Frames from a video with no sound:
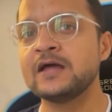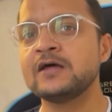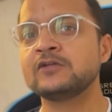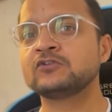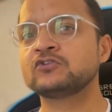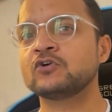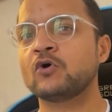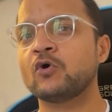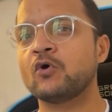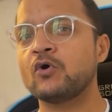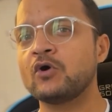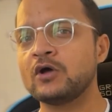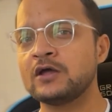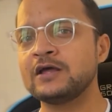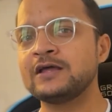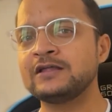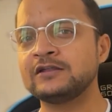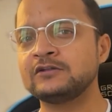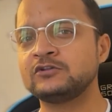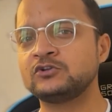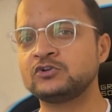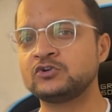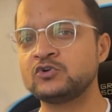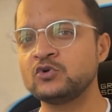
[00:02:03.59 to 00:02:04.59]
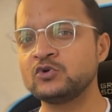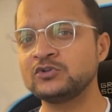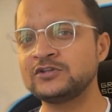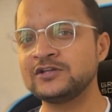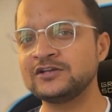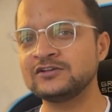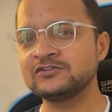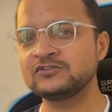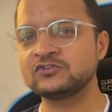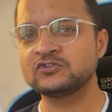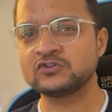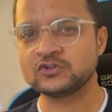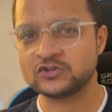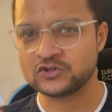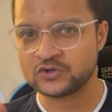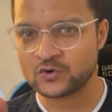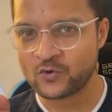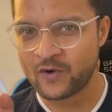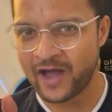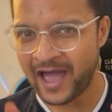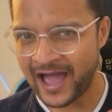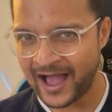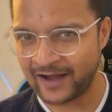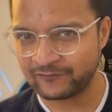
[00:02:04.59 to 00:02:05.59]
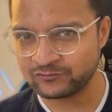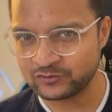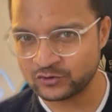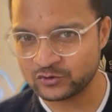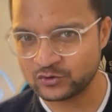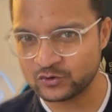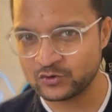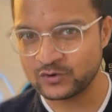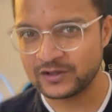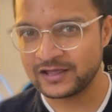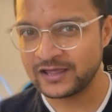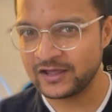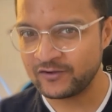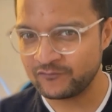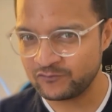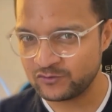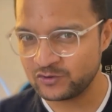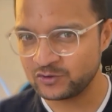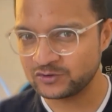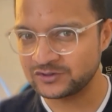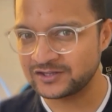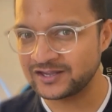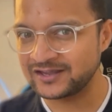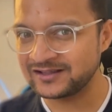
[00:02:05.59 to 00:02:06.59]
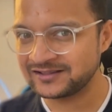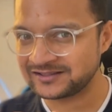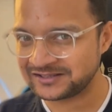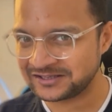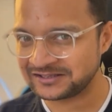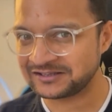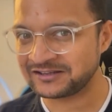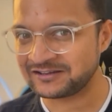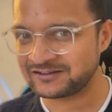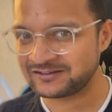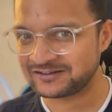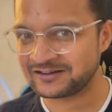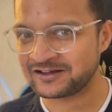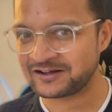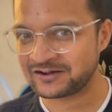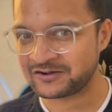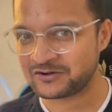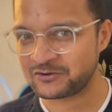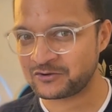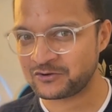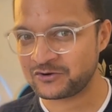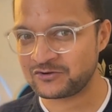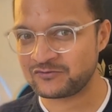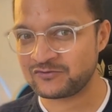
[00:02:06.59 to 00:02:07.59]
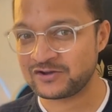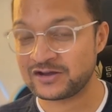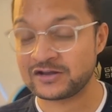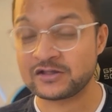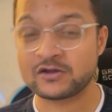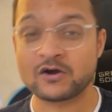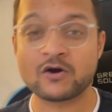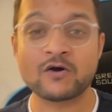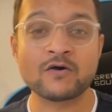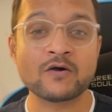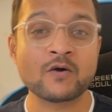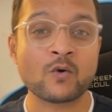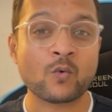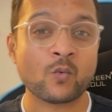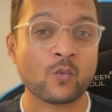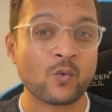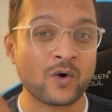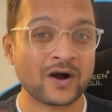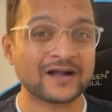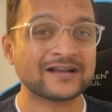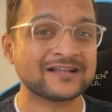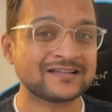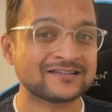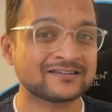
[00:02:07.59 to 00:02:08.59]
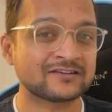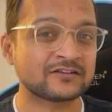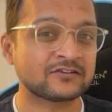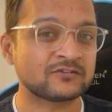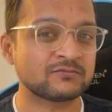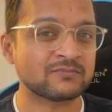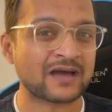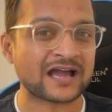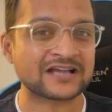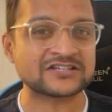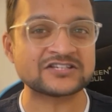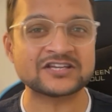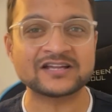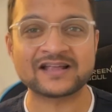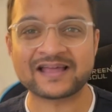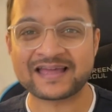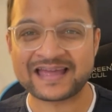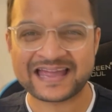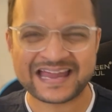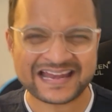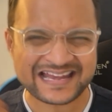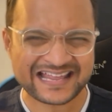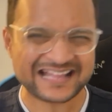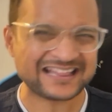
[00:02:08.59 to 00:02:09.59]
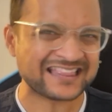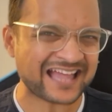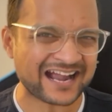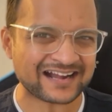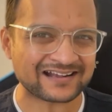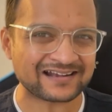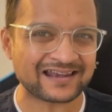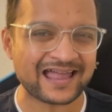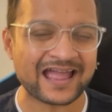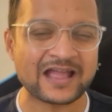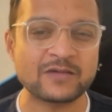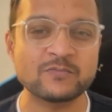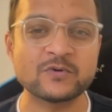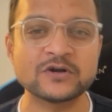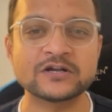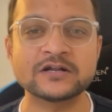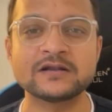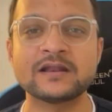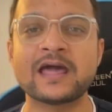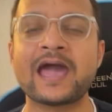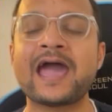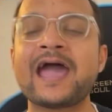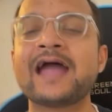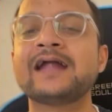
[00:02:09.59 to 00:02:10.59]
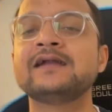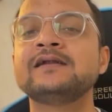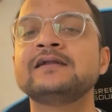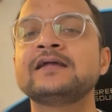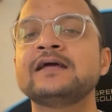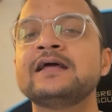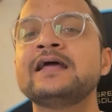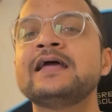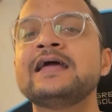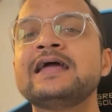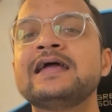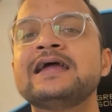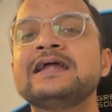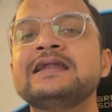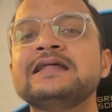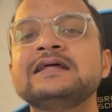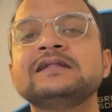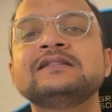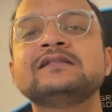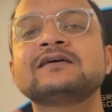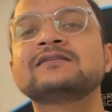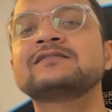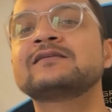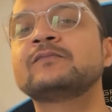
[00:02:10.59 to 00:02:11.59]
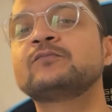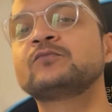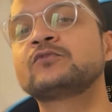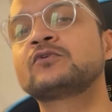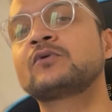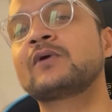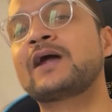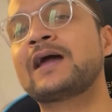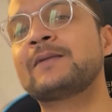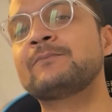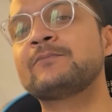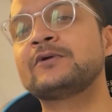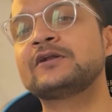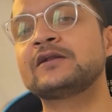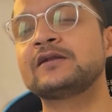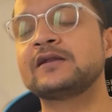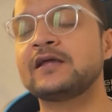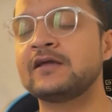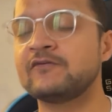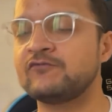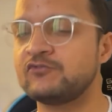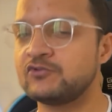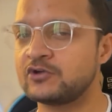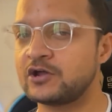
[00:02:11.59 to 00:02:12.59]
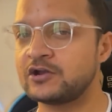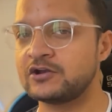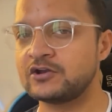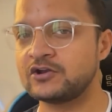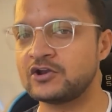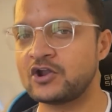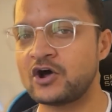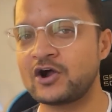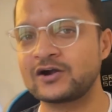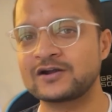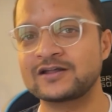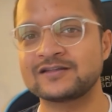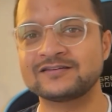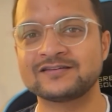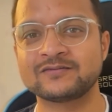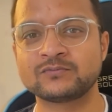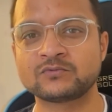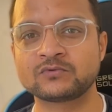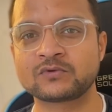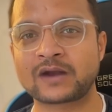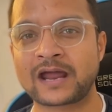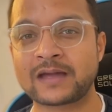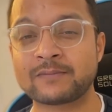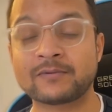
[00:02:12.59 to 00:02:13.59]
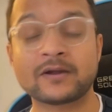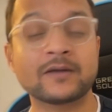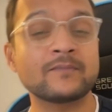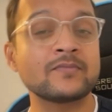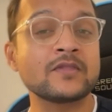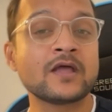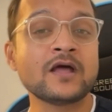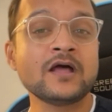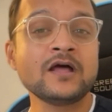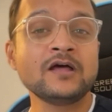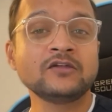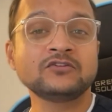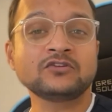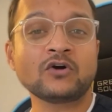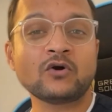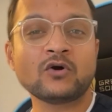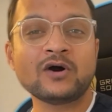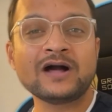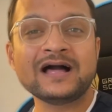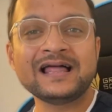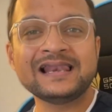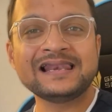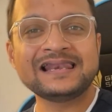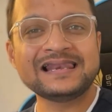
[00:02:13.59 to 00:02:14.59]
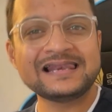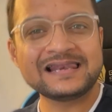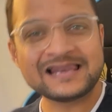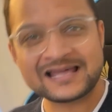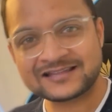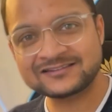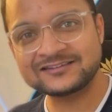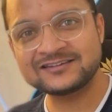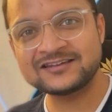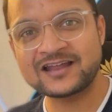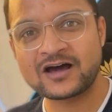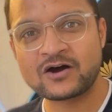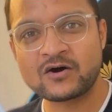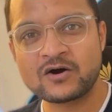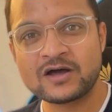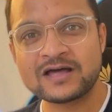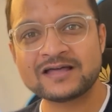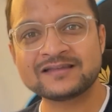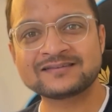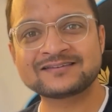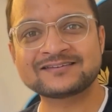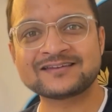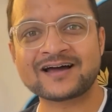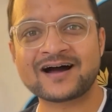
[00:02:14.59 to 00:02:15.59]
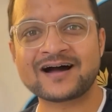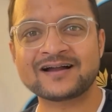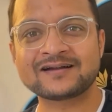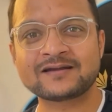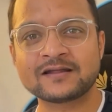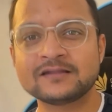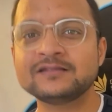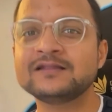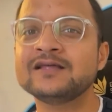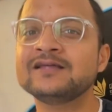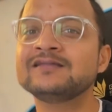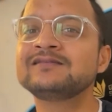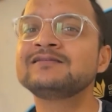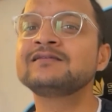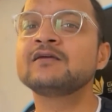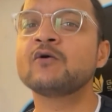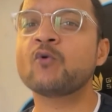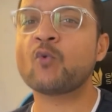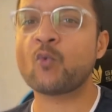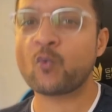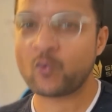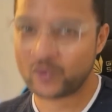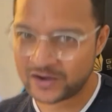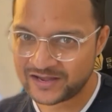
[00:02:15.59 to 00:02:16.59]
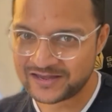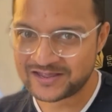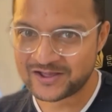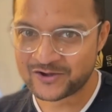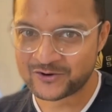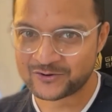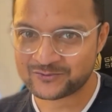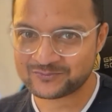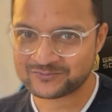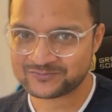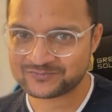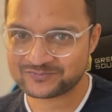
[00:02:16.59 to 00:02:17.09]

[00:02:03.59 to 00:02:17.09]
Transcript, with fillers: So two things you have to do if you think this is a good video. One is smashing, hitting that like button and hitting the subscribe button if you're not a subscriber. So let's now start this video.